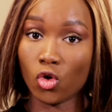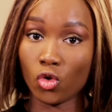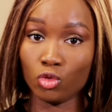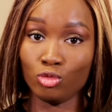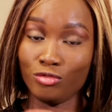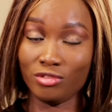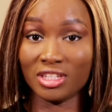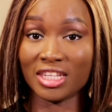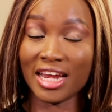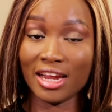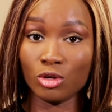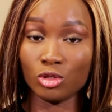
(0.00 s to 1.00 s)
or if you
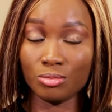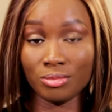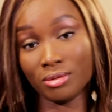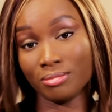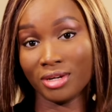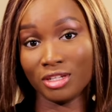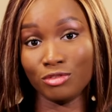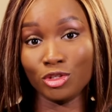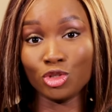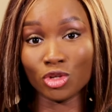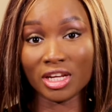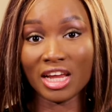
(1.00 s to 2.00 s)
decided not to breastfeed
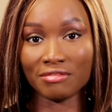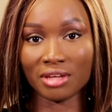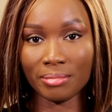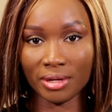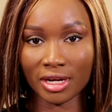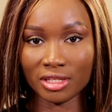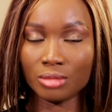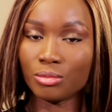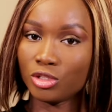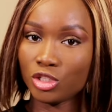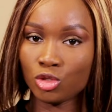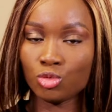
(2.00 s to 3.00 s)
shortly after pregnancy,
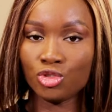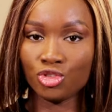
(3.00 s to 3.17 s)
but it will